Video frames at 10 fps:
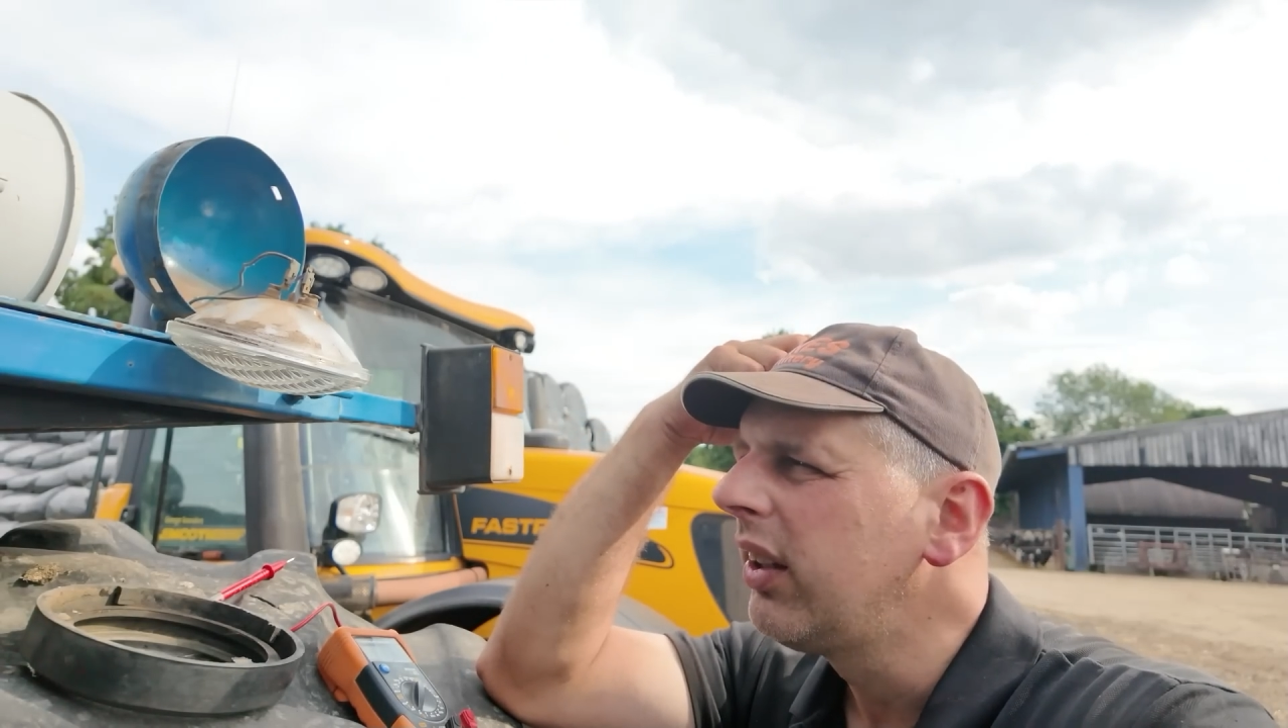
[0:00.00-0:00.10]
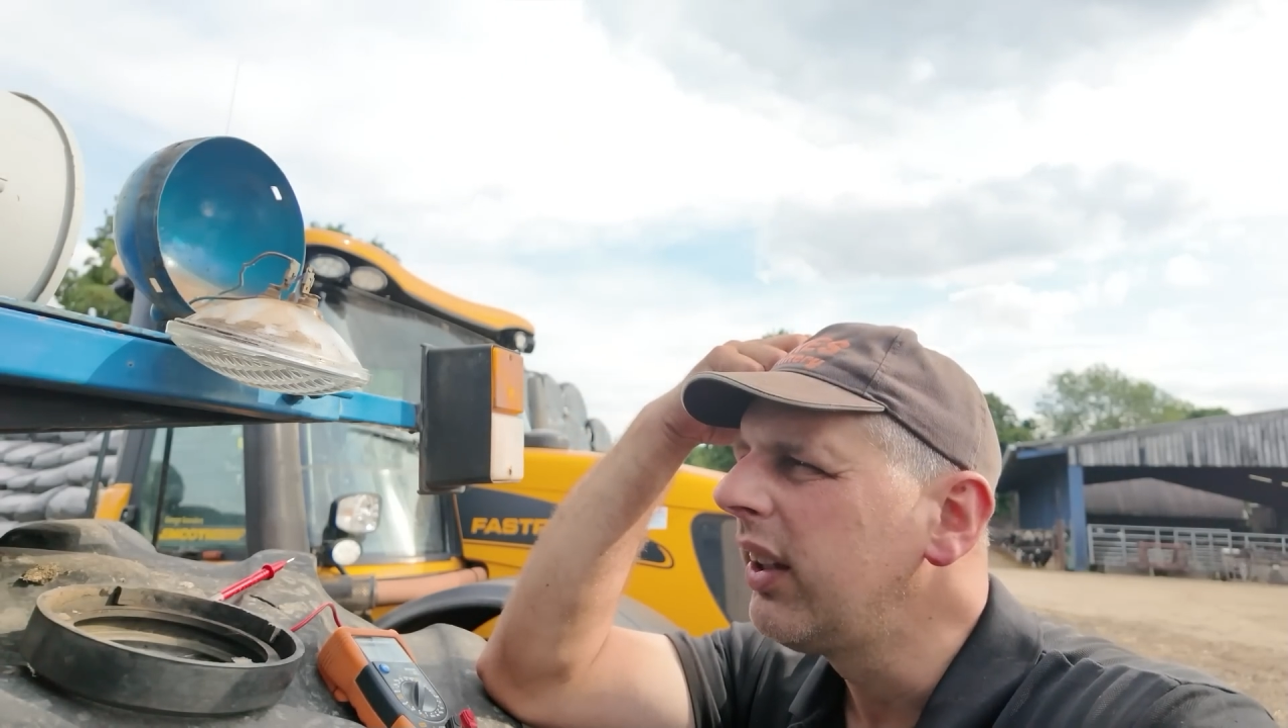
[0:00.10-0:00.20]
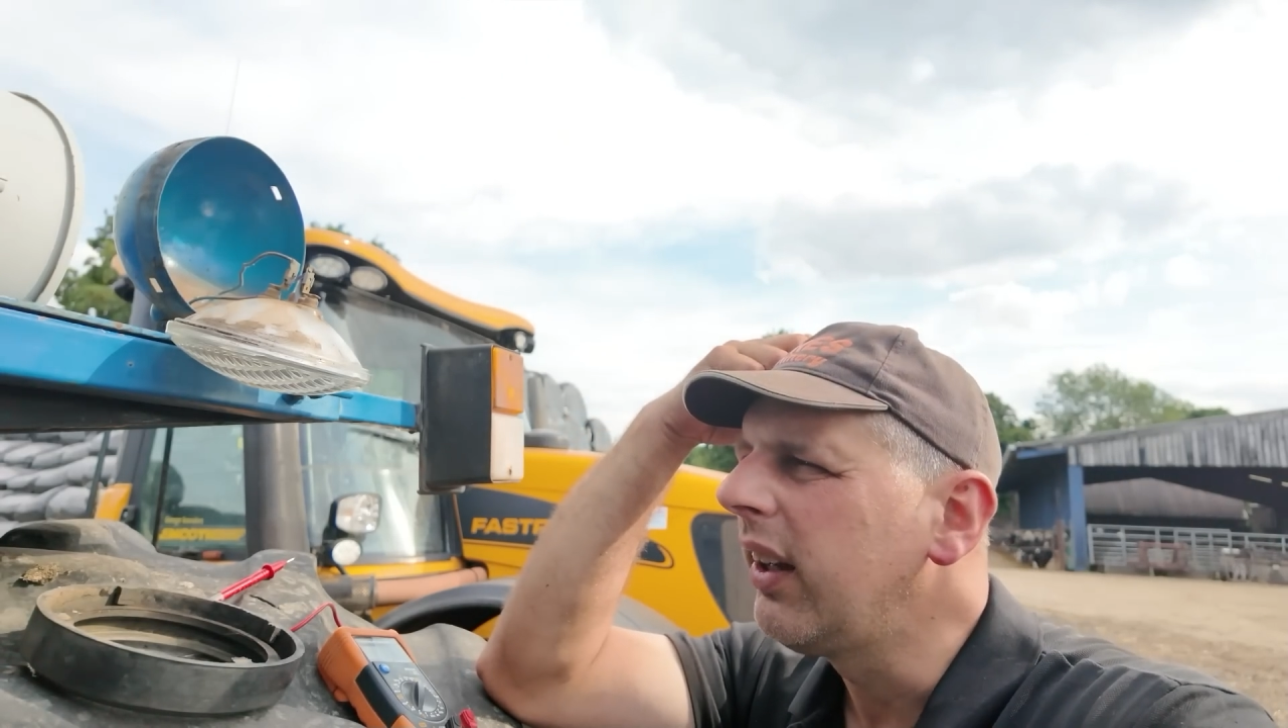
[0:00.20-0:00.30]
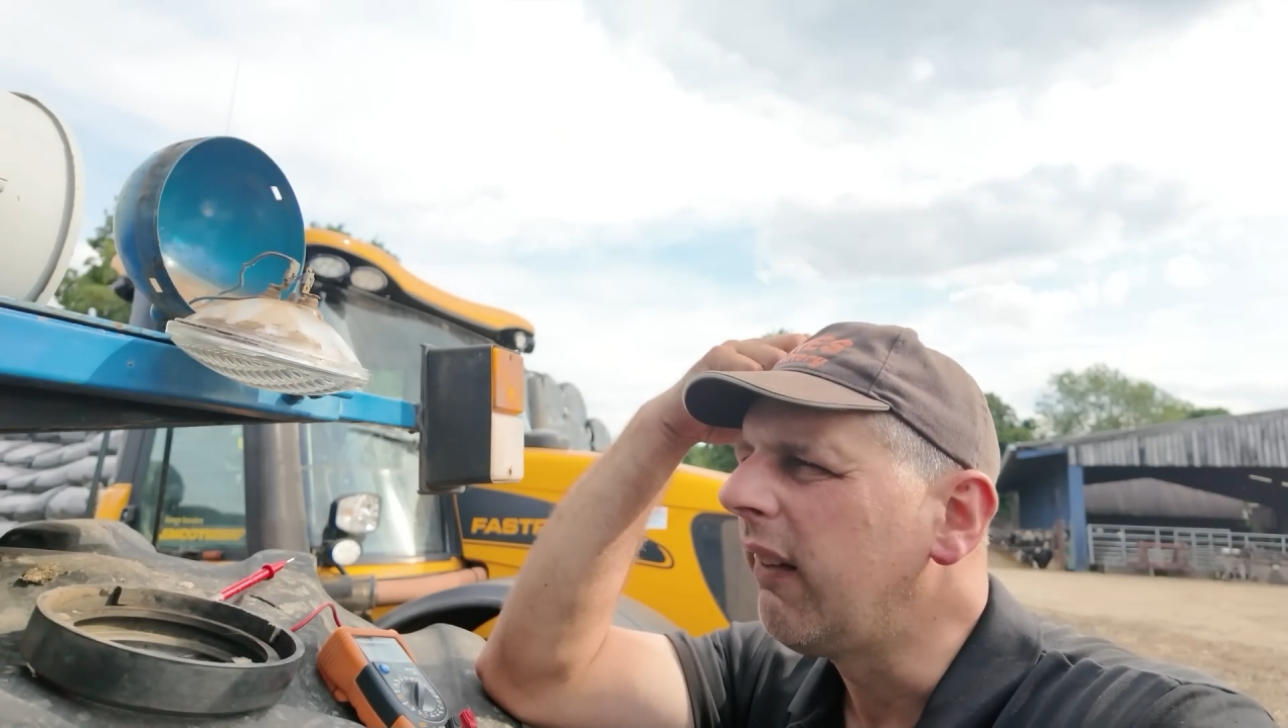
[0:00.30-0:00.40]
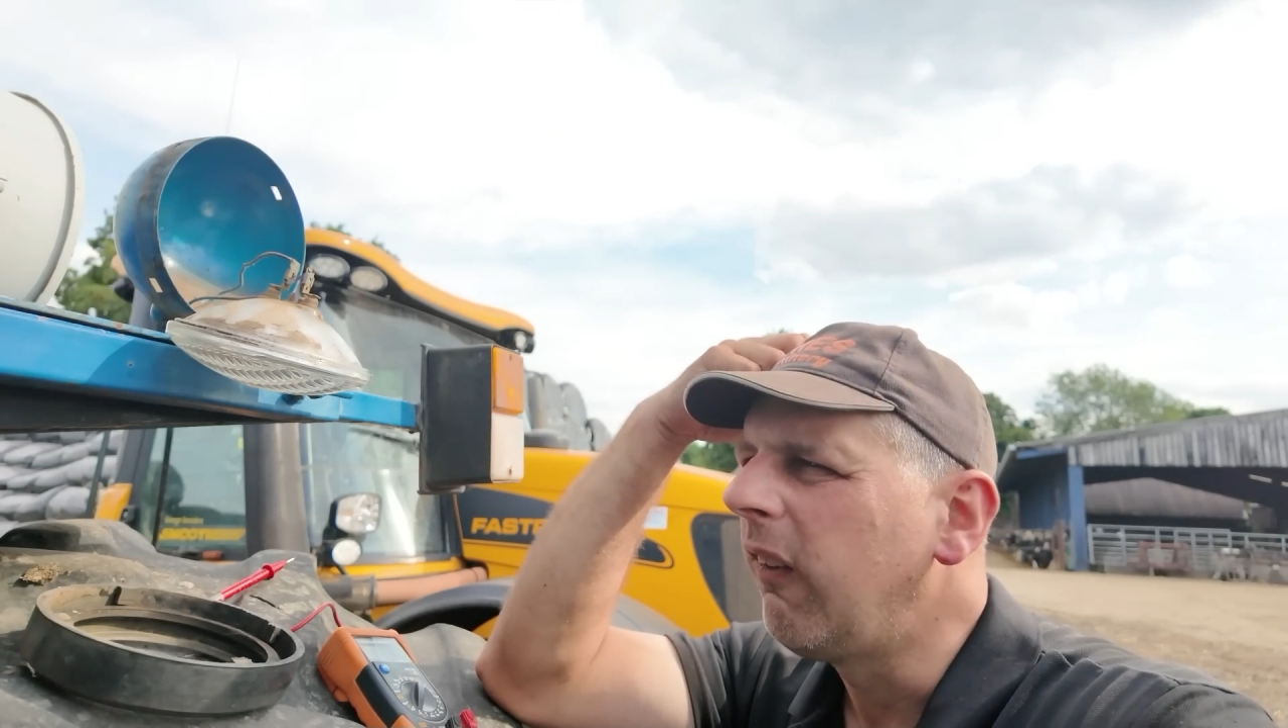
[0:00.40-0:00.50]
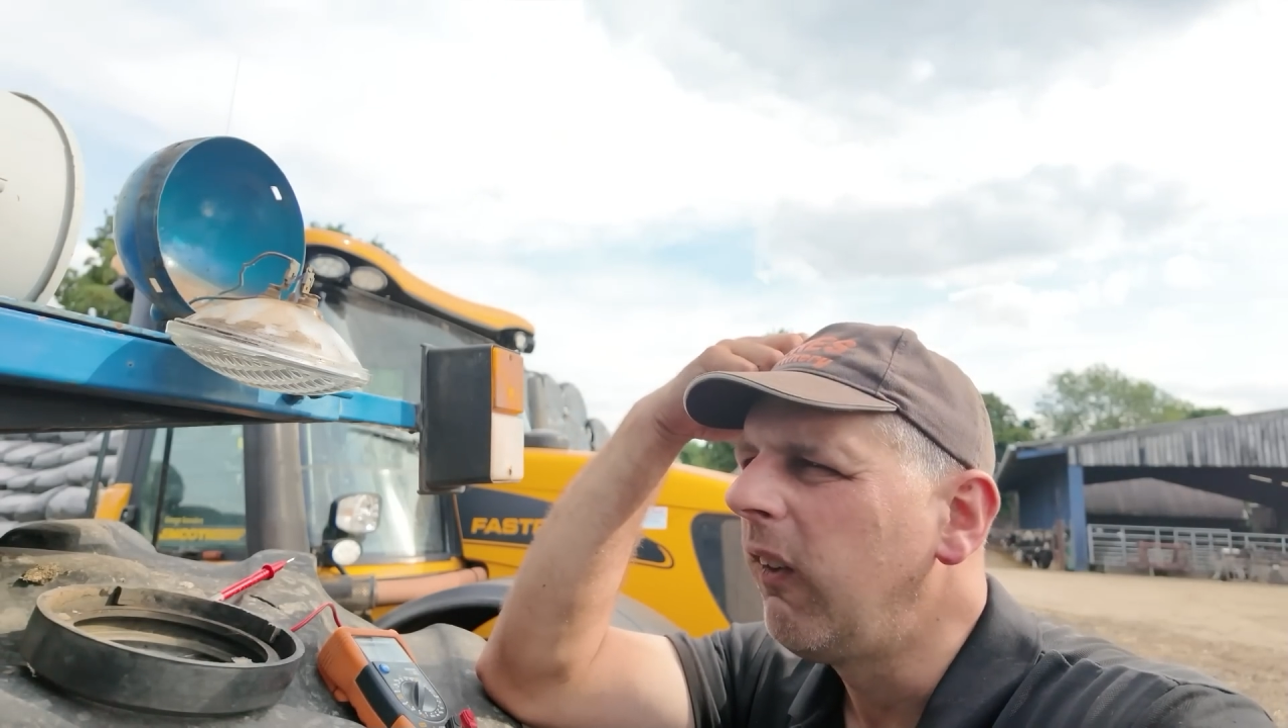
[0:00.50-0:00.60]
yeah,